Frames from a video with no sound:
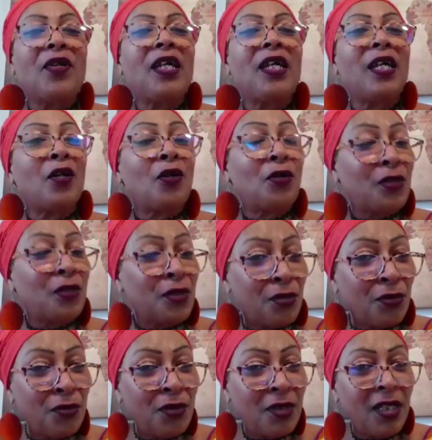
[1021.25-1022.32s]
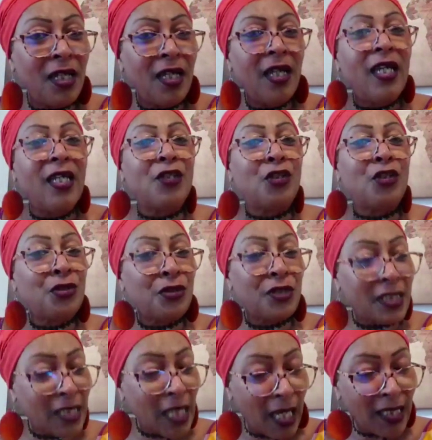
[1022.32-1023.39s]
put on his coat suit,
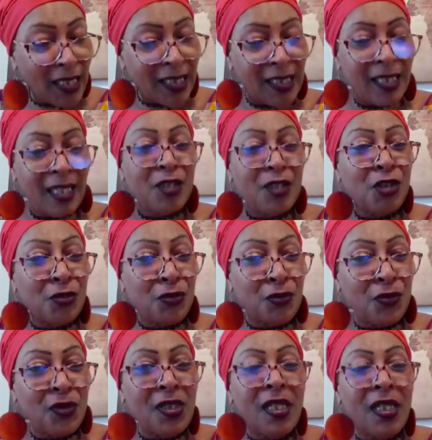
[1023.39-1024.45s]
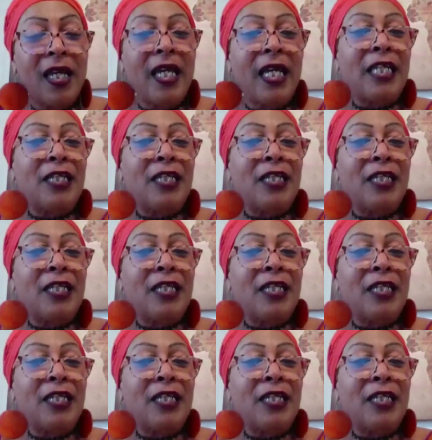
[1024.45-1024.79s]
his socks, his shoes,